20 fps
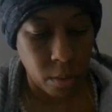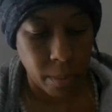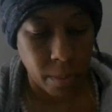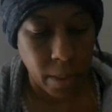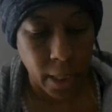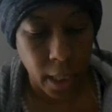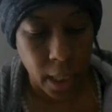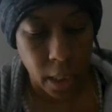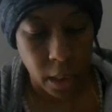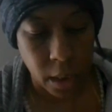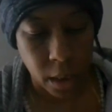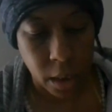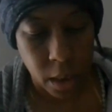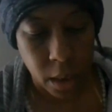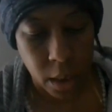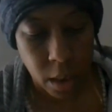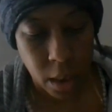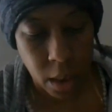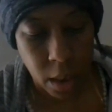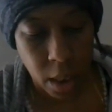my gosh.
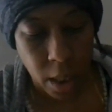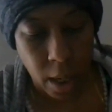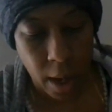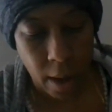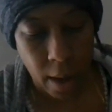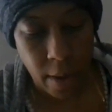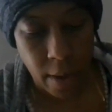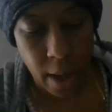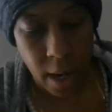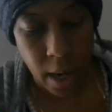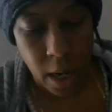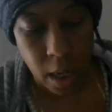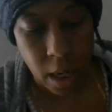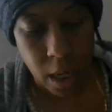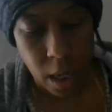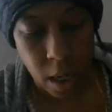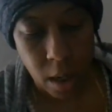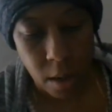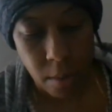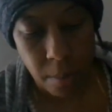Have a headache
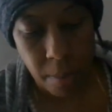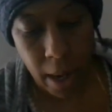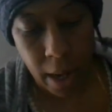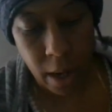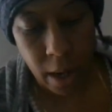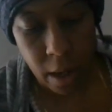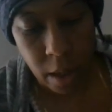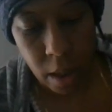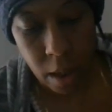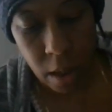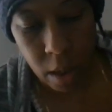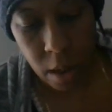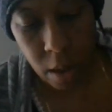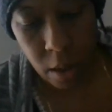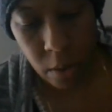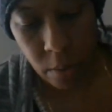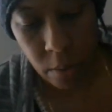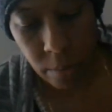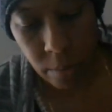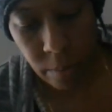in bad.
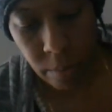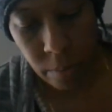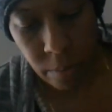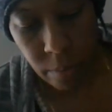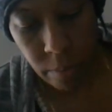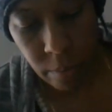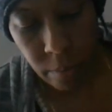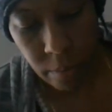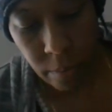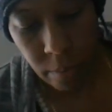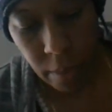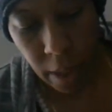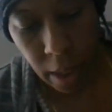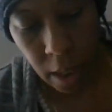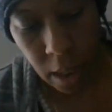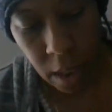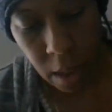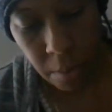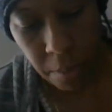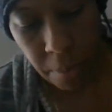
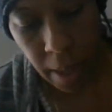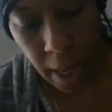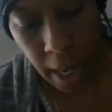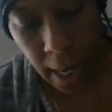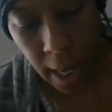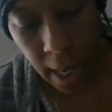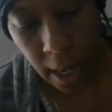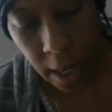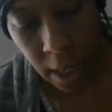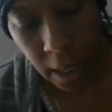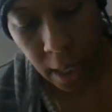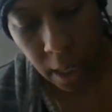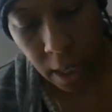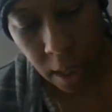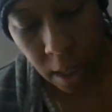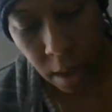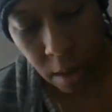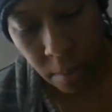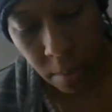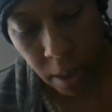In bad
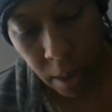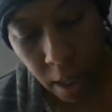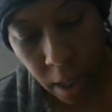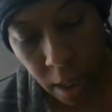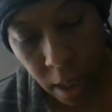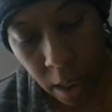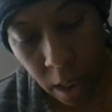M A